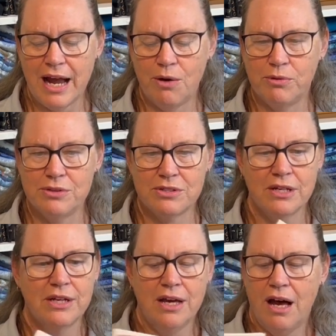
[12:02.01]
I was
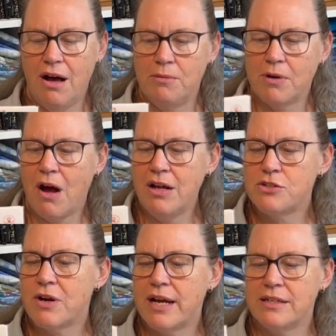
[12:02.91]

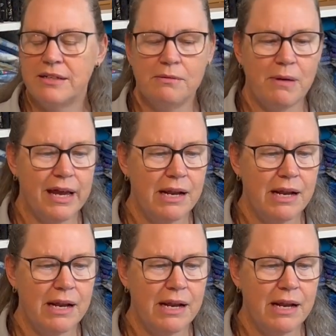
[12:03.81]
contracted by,